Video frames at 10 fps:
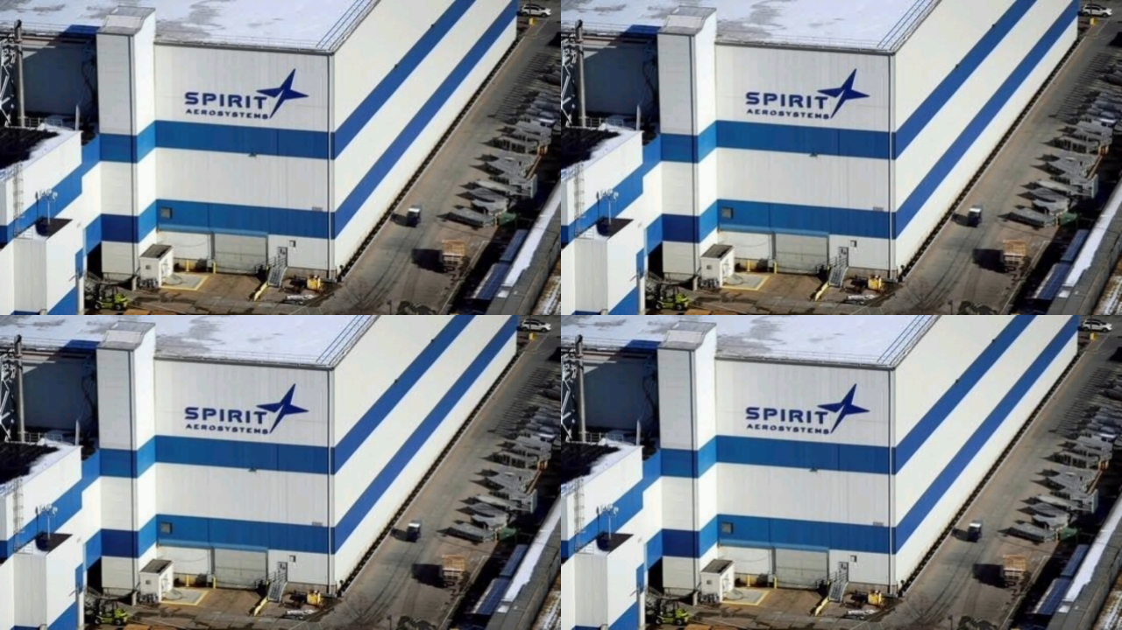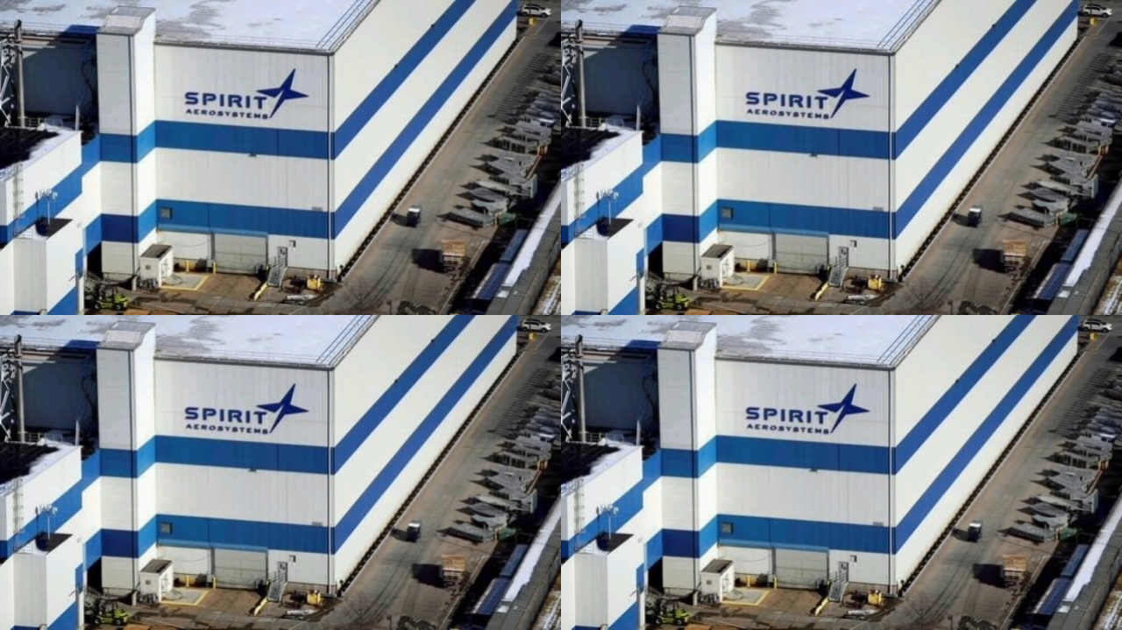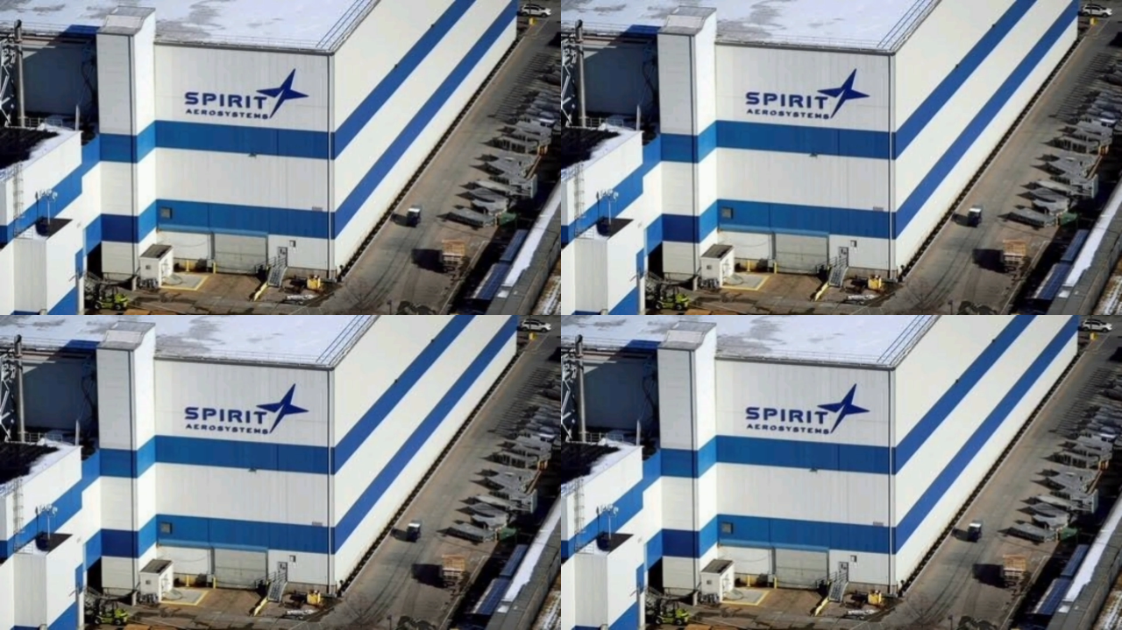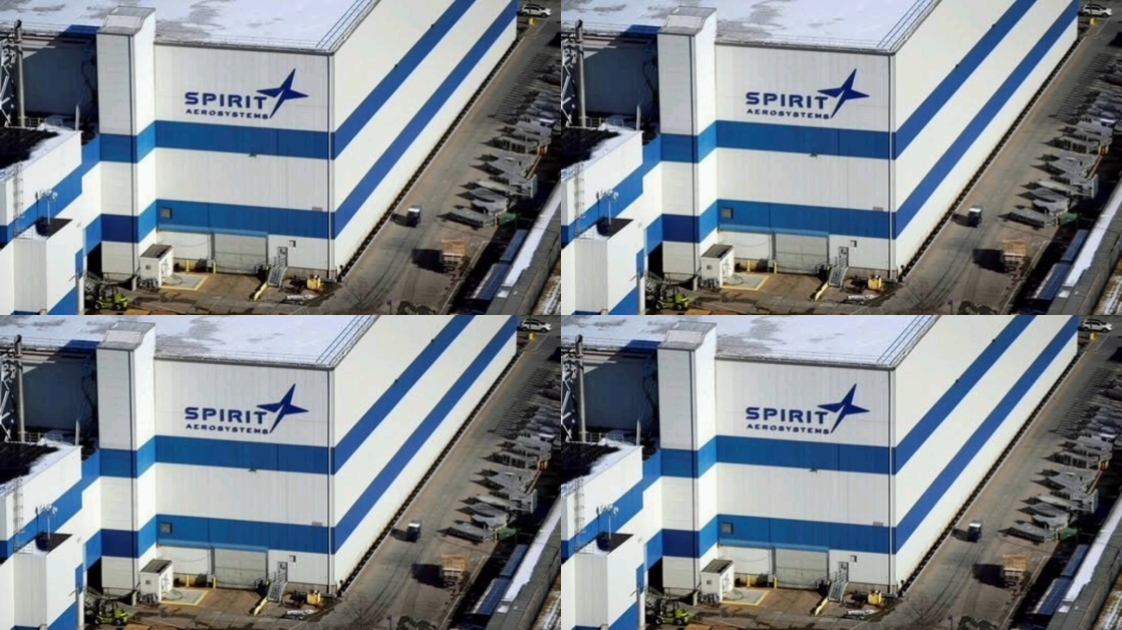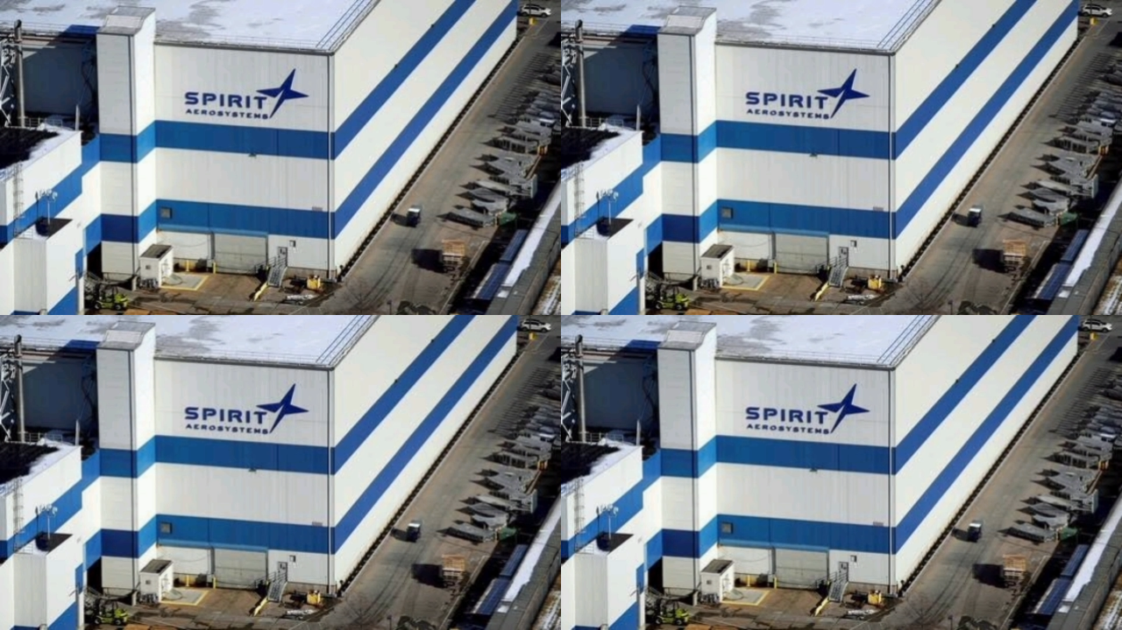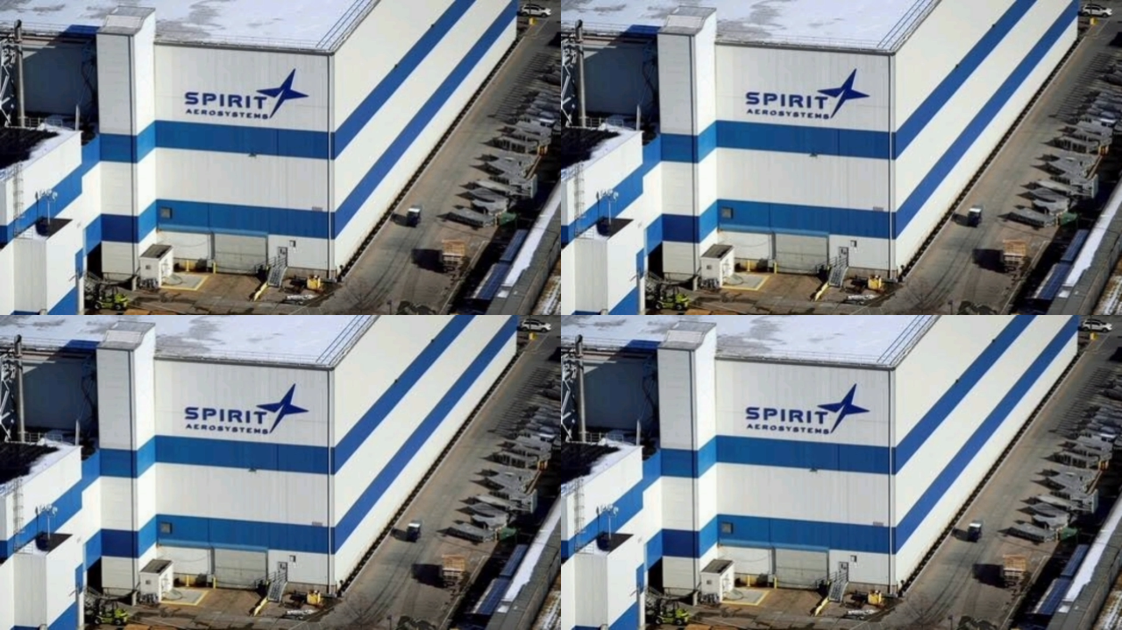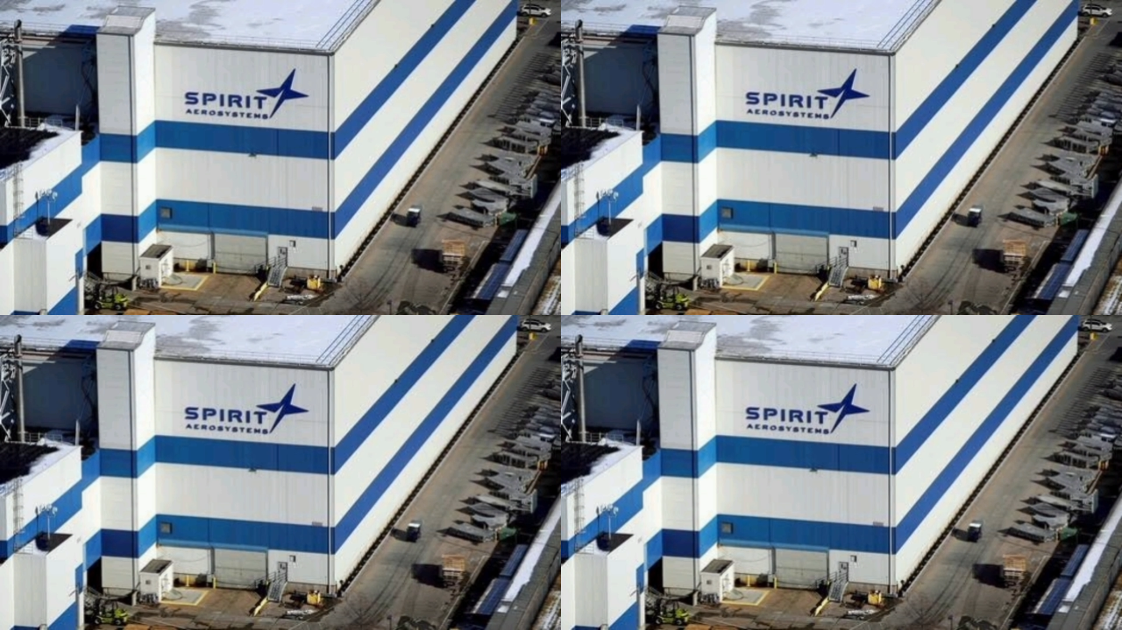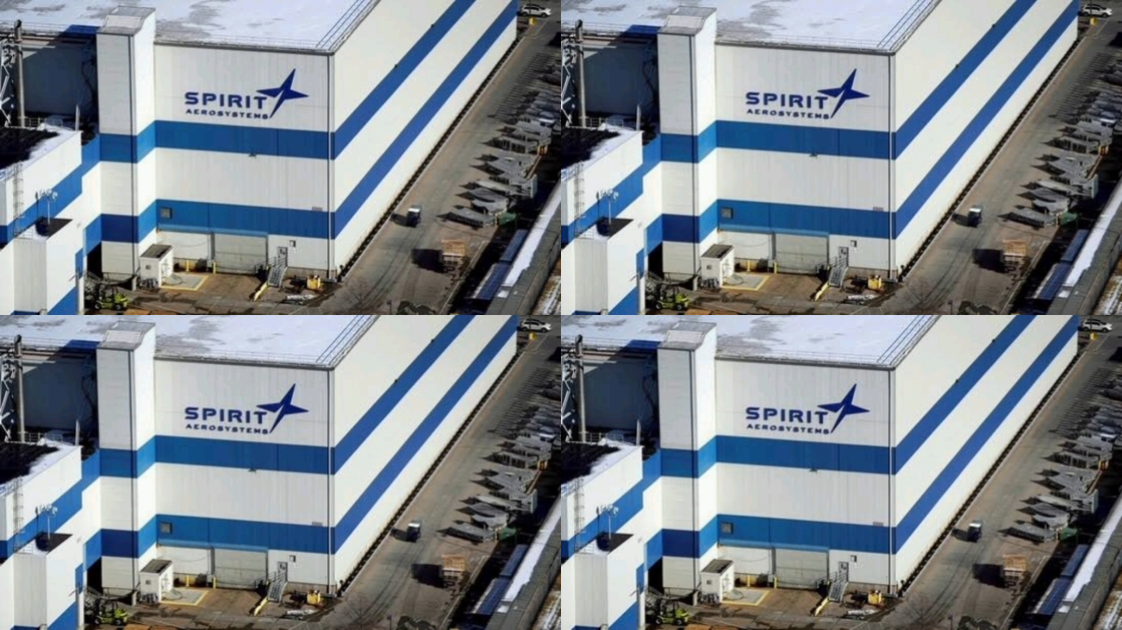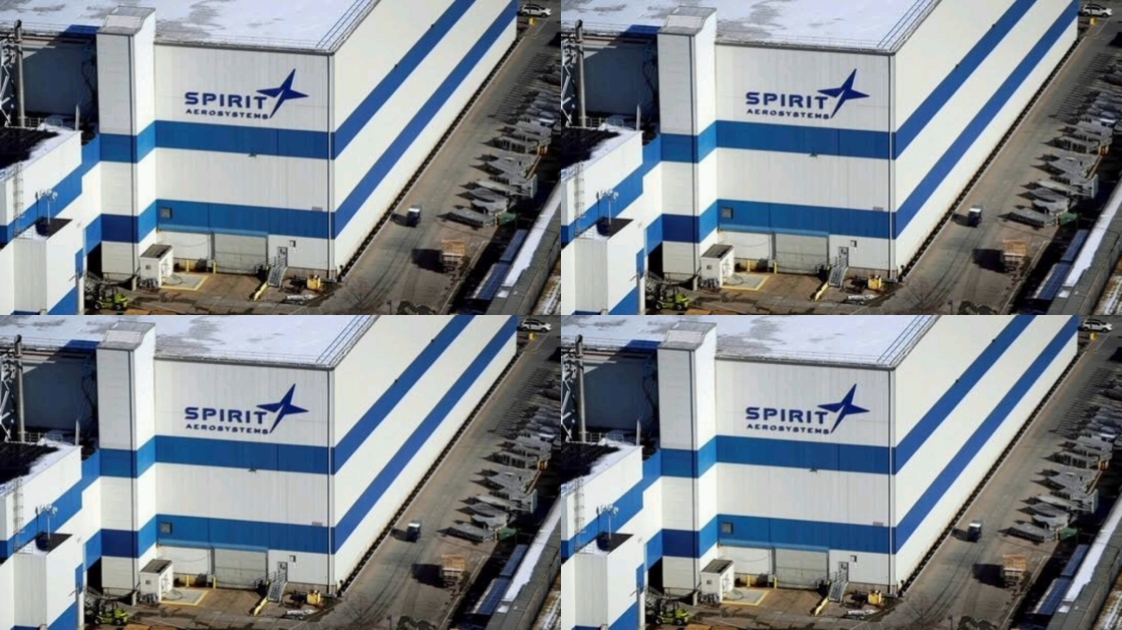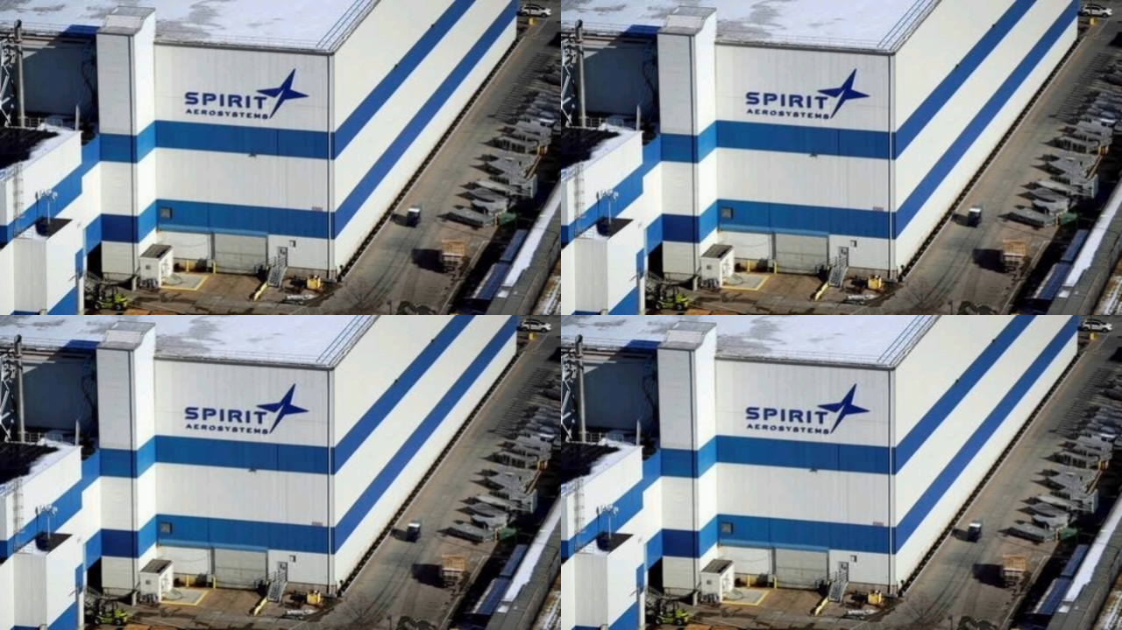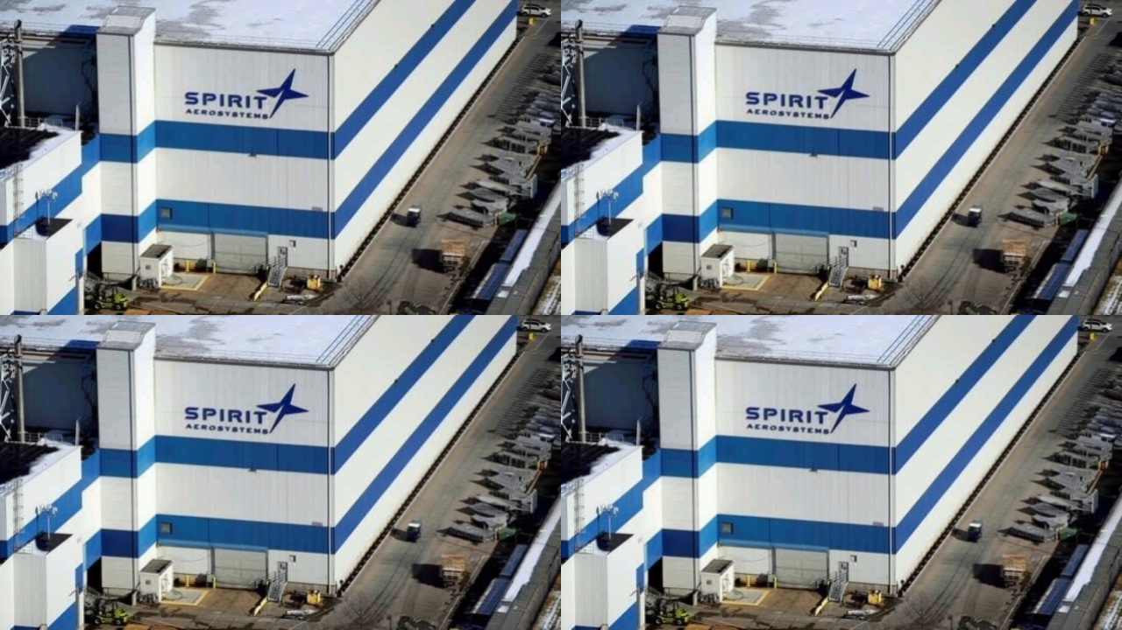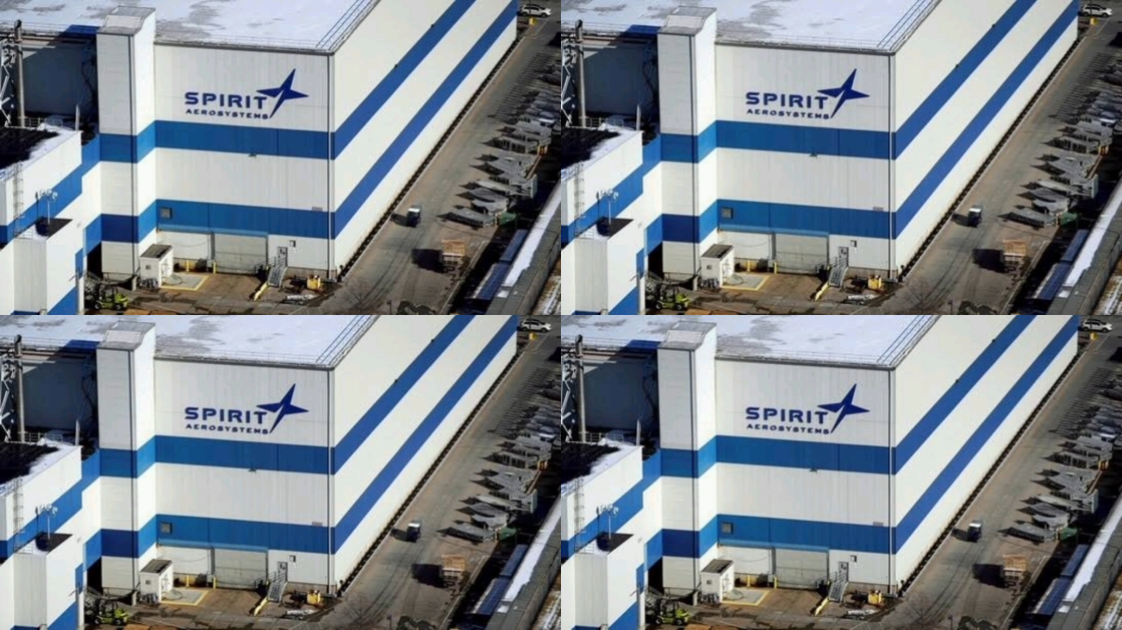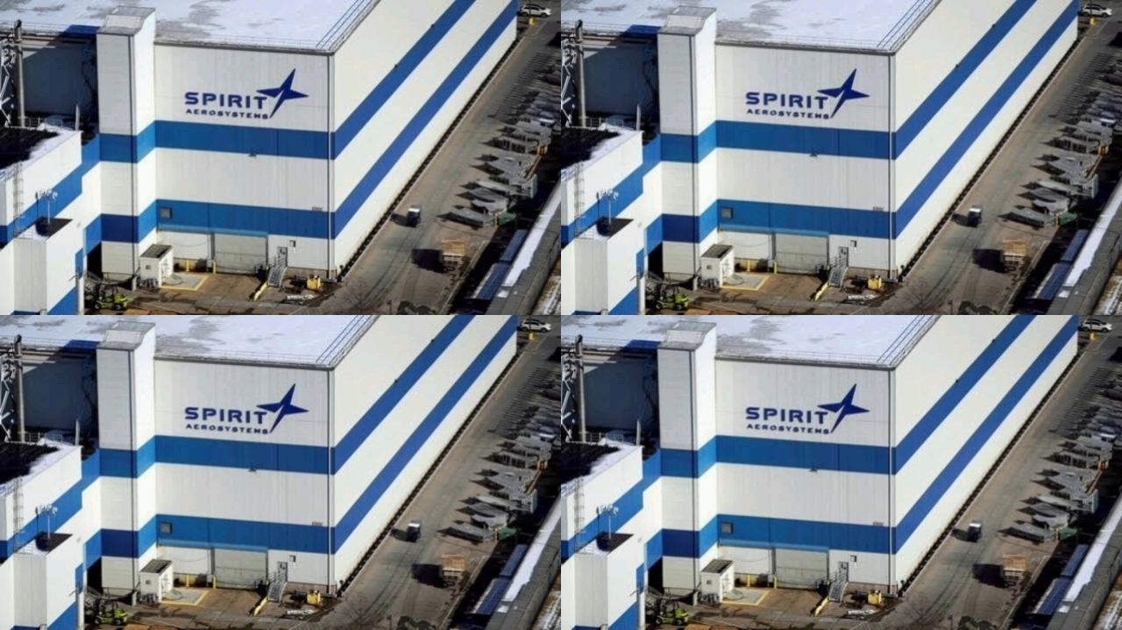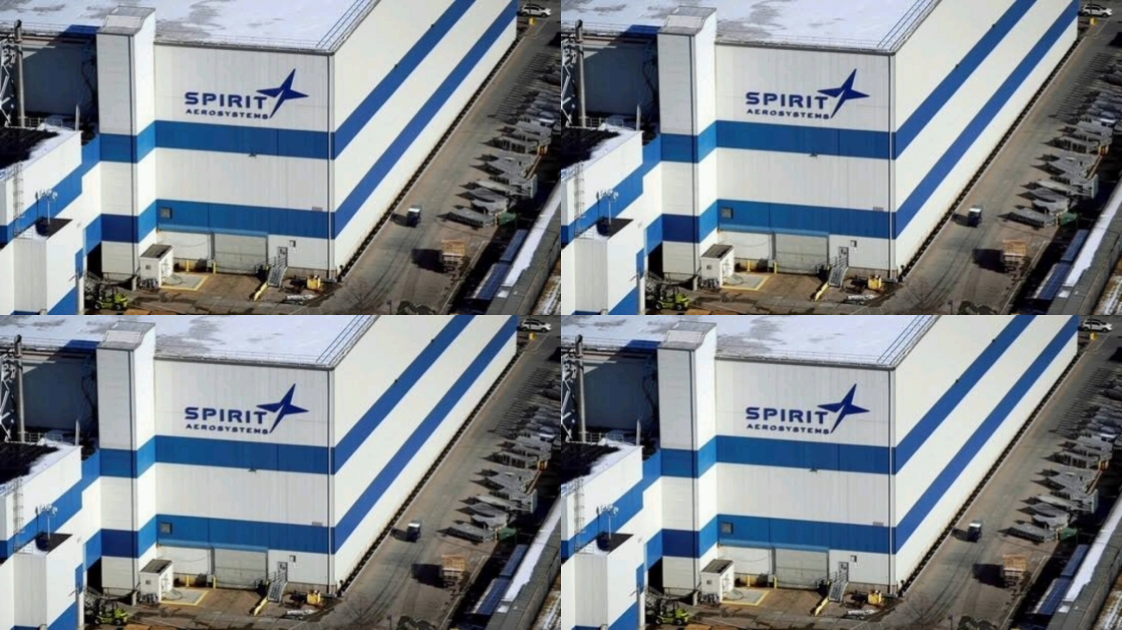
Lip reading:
[unreadable: no face in view]